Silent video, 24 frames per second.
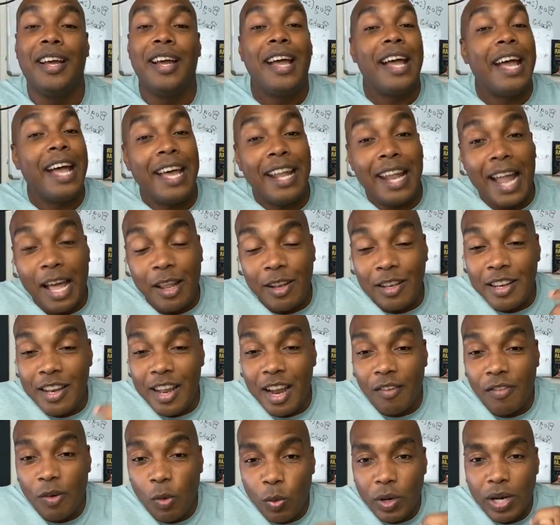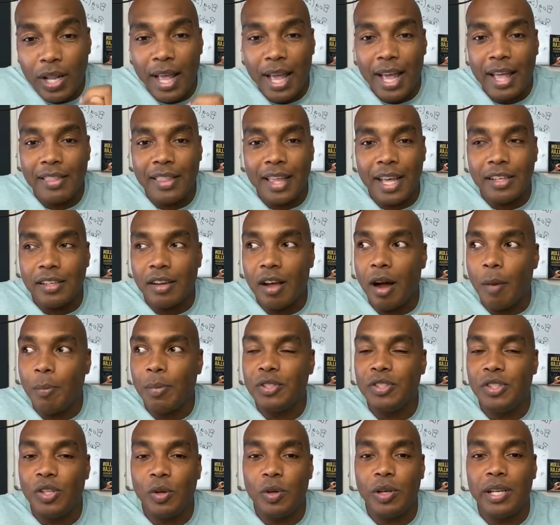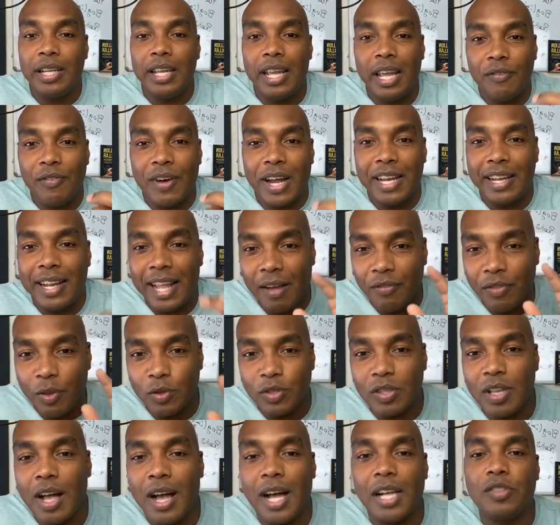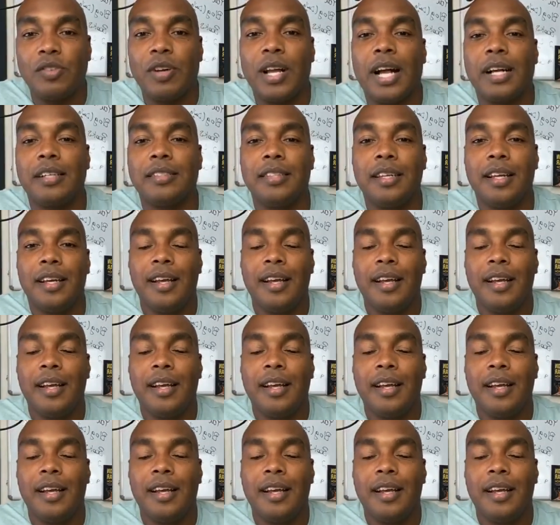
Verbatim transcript: And I never would have had that opportunity if I didn't have those contracts.